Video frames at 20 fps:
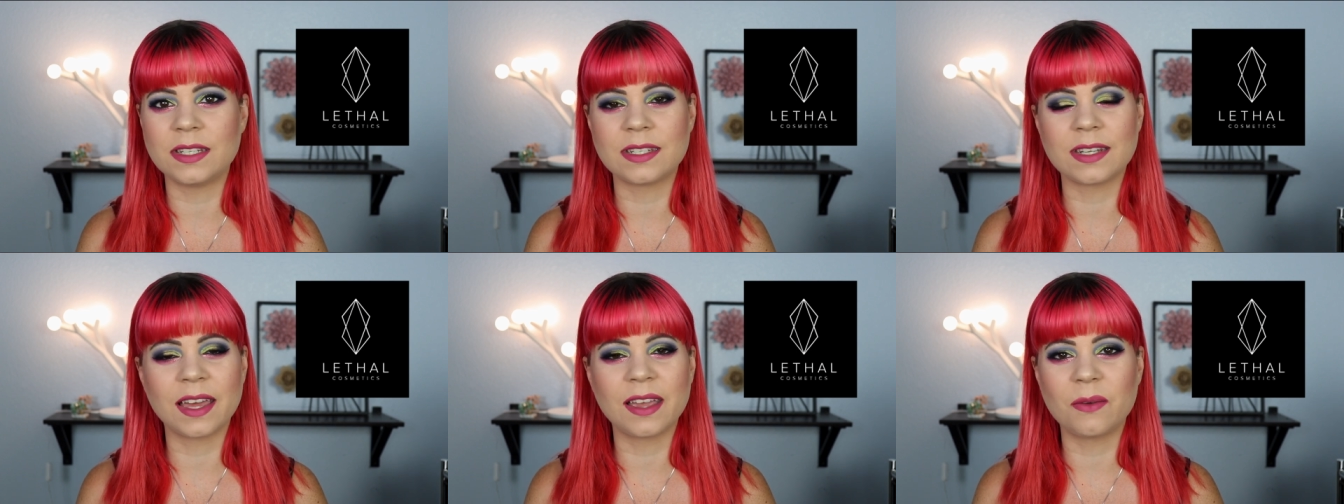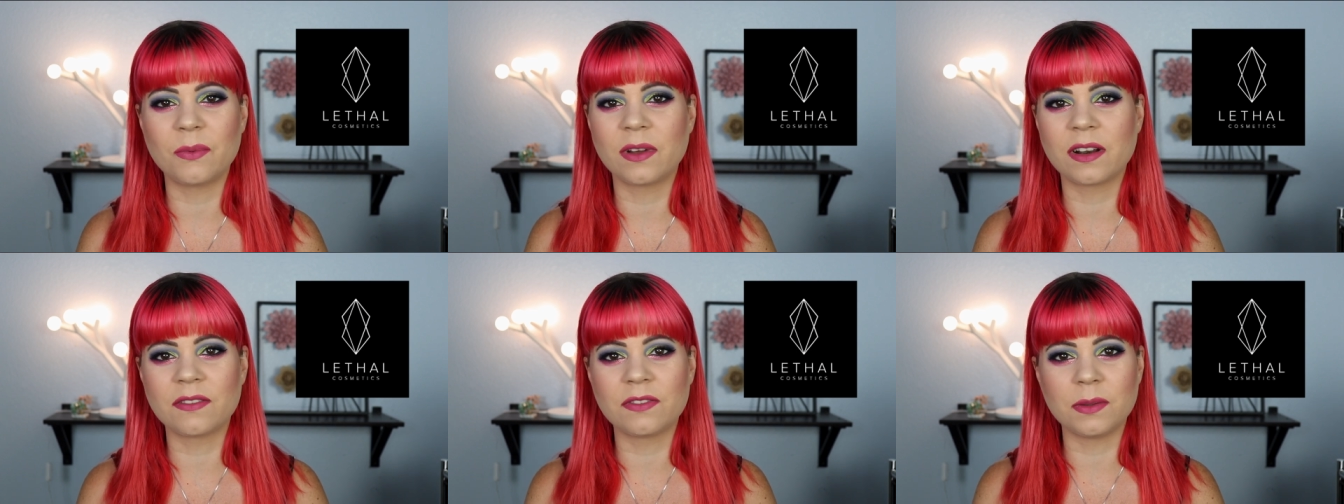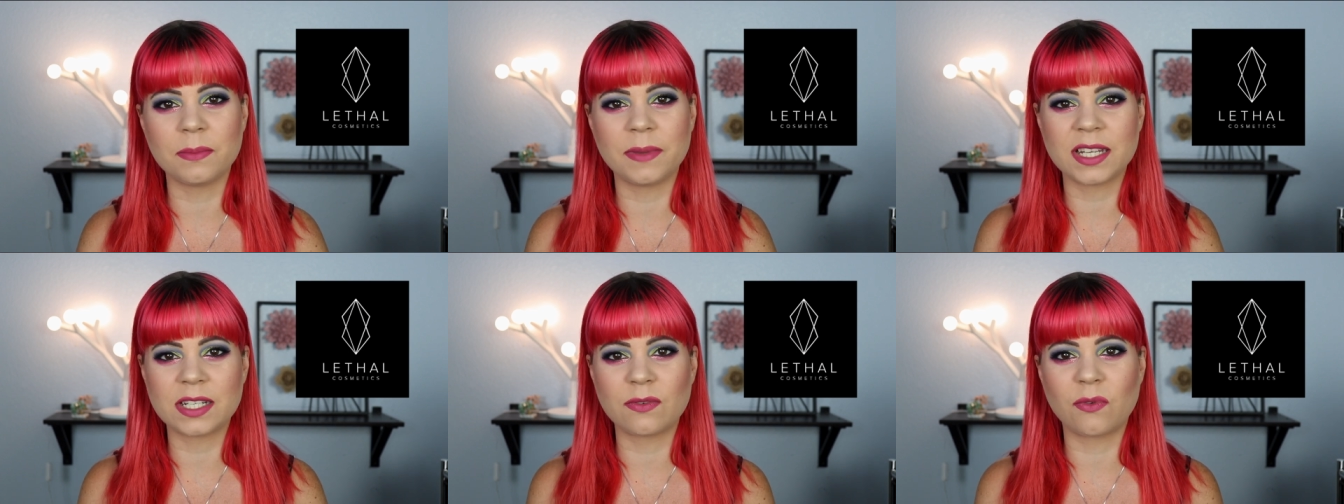is like one of
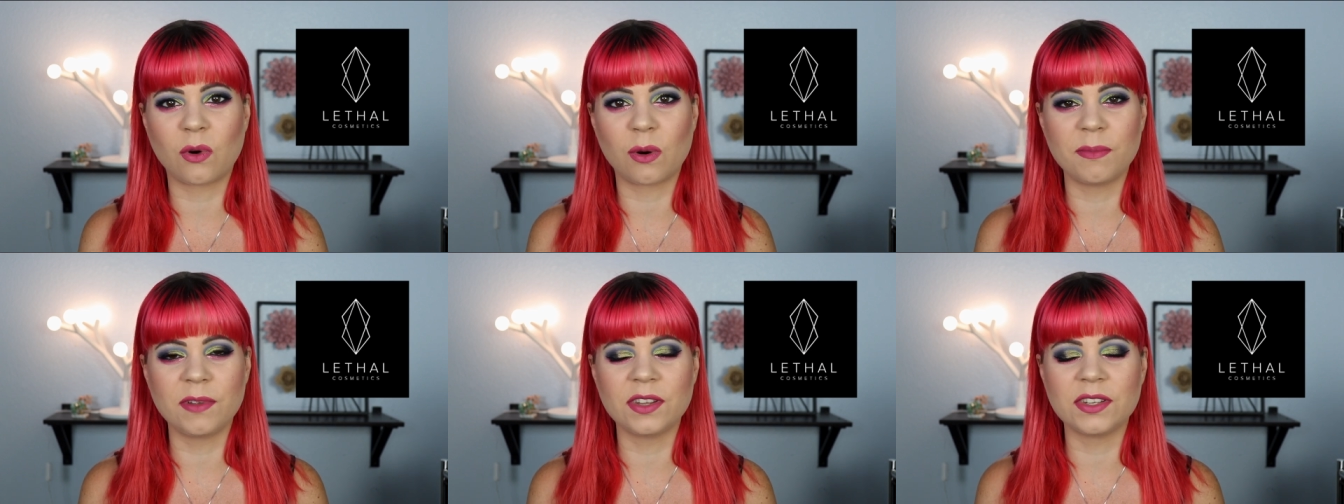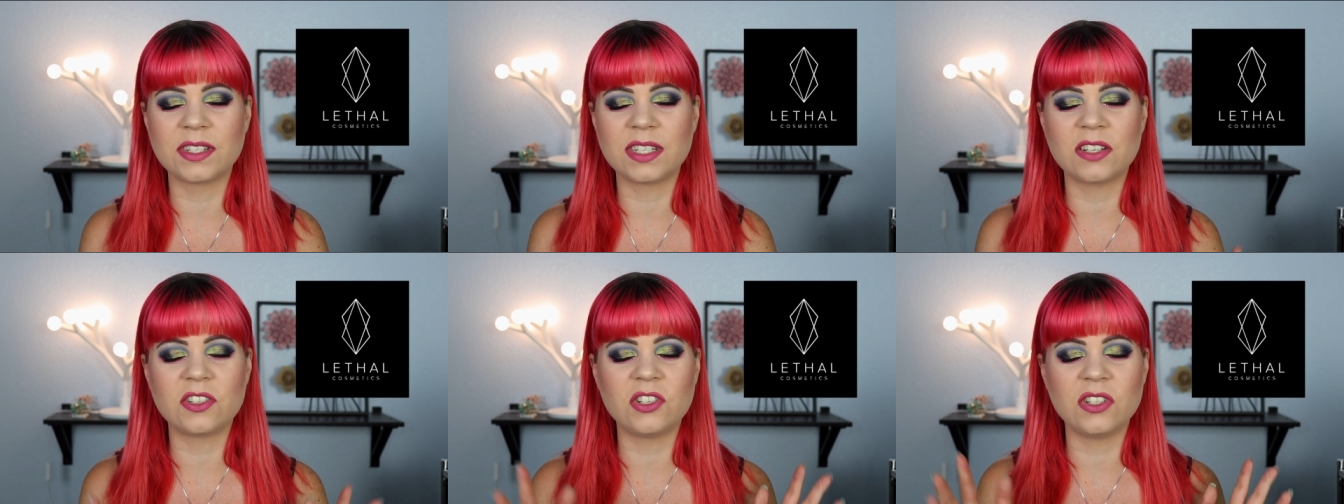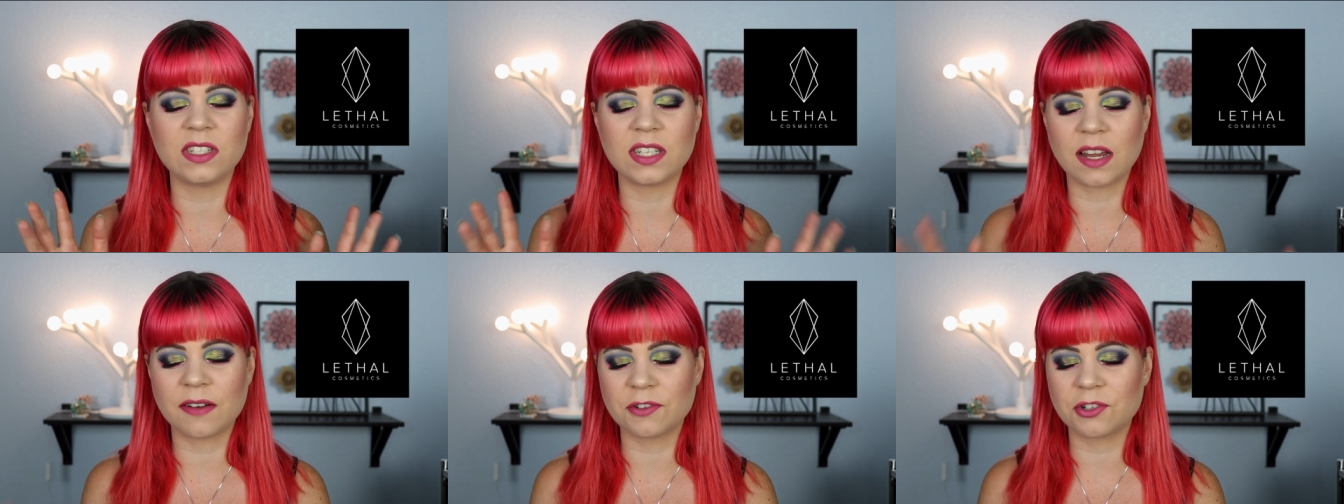the best formulas that
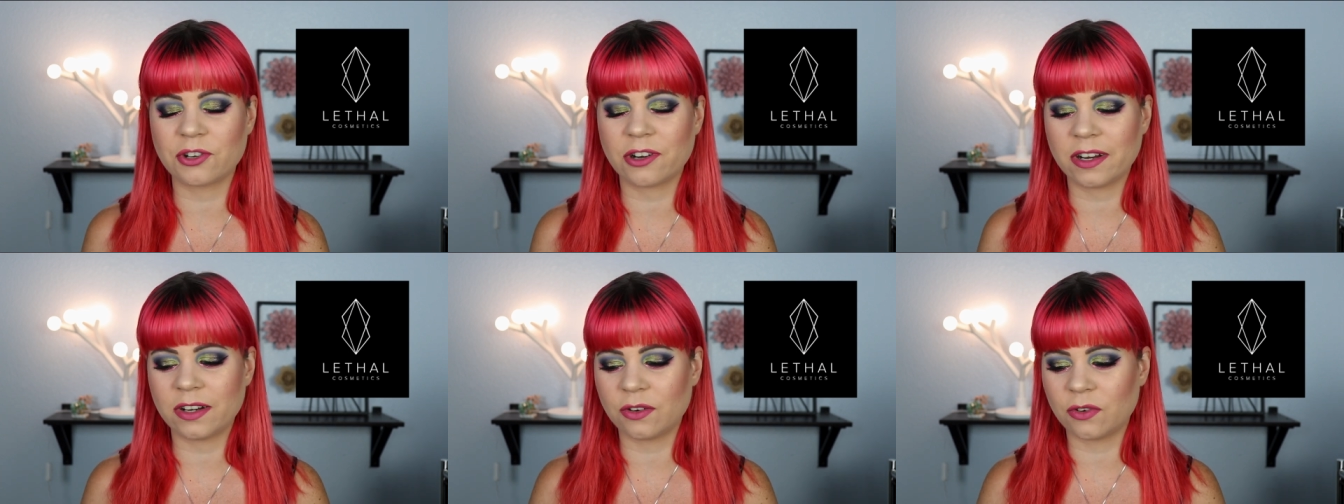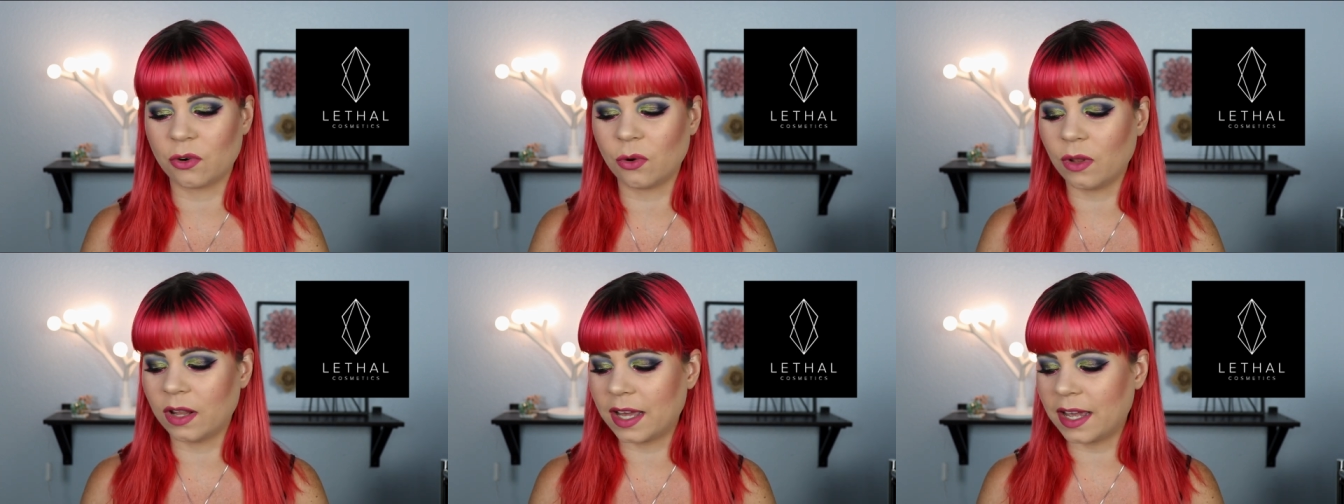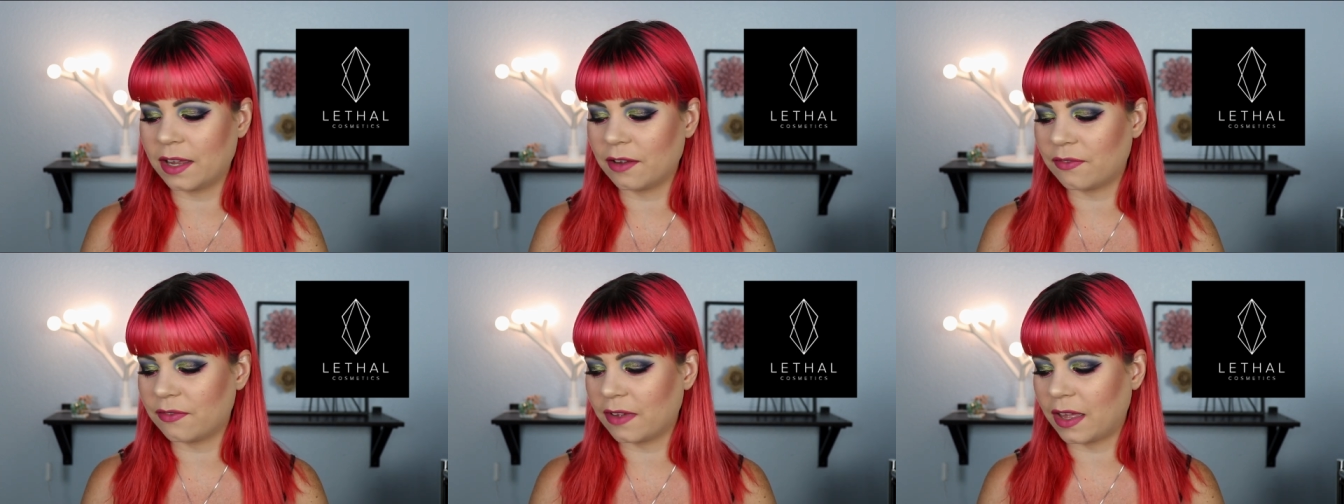she's ever tried in her
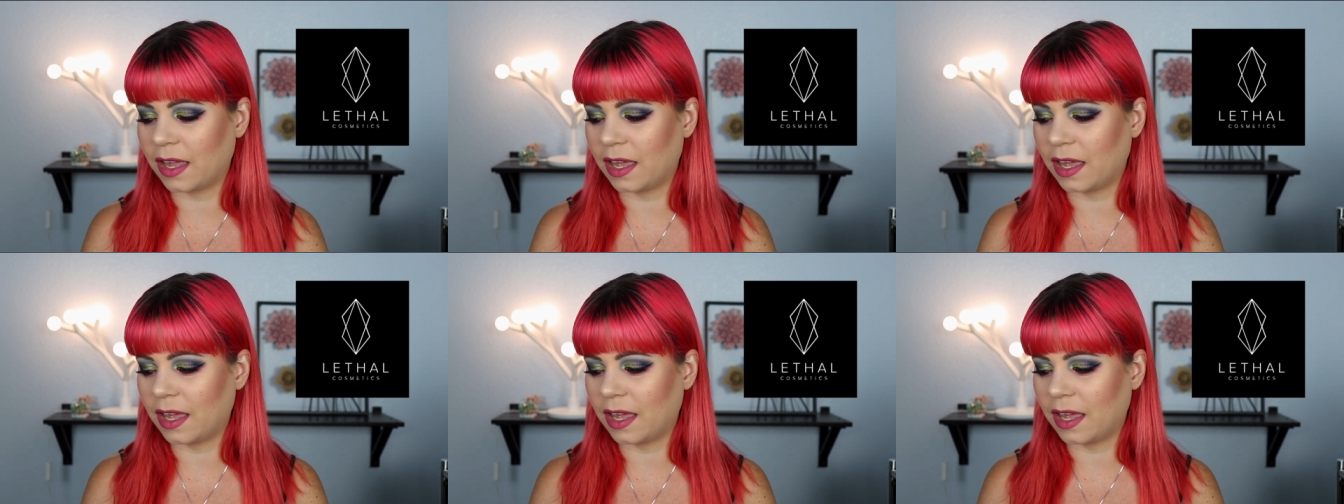life